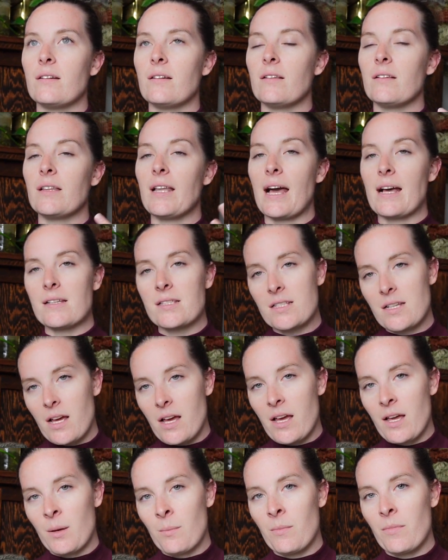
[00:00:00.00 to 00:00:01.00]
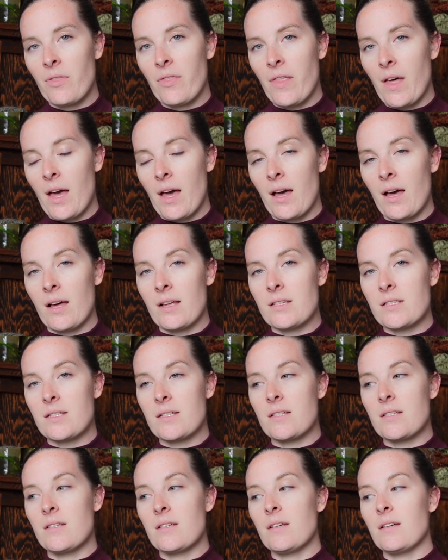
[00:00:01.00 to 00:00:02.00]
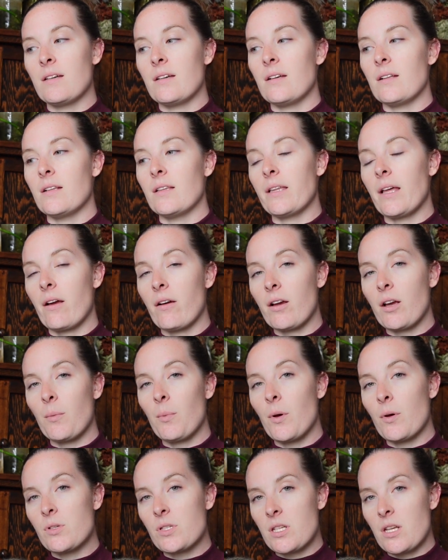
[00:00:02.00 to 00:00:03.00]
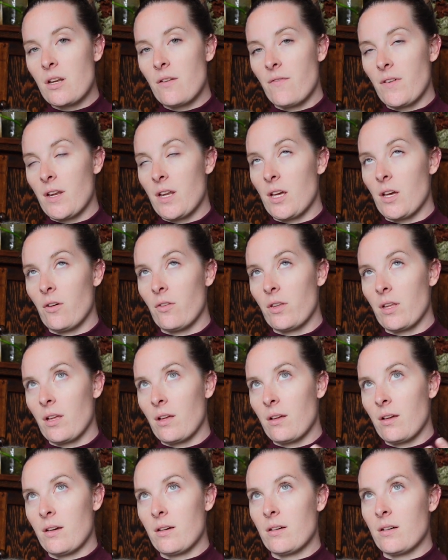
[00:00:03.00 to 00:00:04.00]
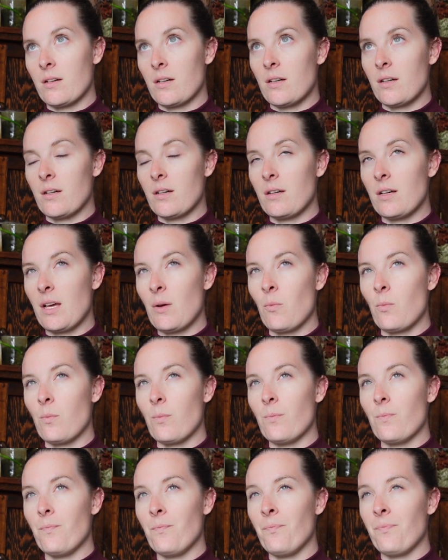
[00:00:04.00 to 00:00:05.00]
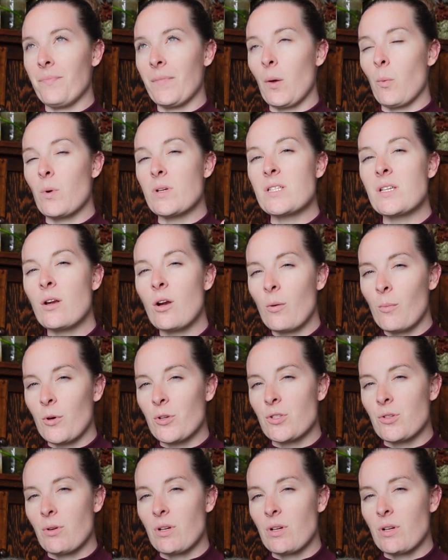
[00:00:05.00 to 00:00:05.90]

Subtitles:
last time that Lerica posted a video, it wasn't her most